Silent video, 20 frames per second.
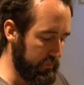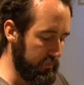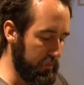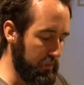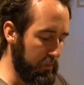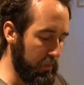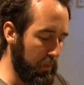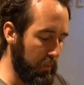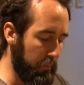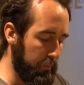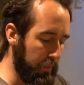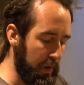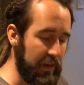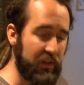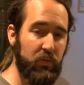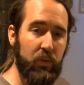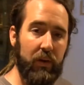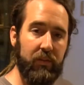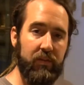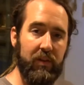the
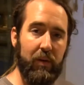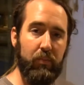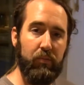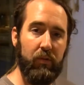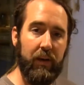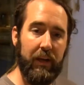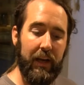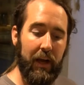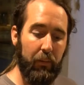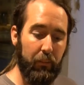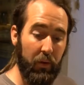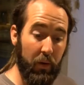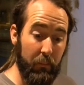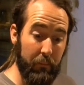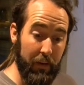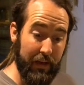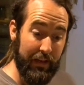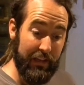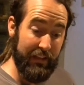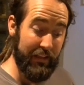best way of separating out by
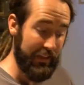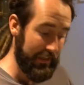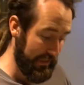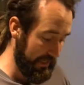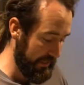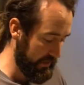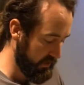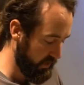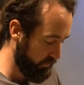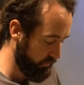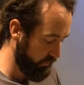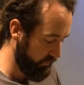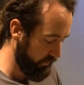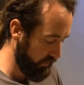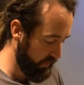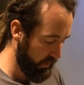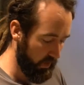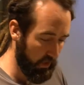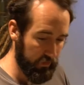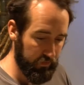making the least number of
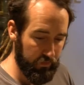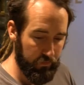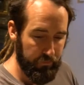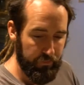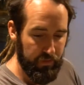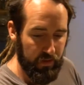cuts.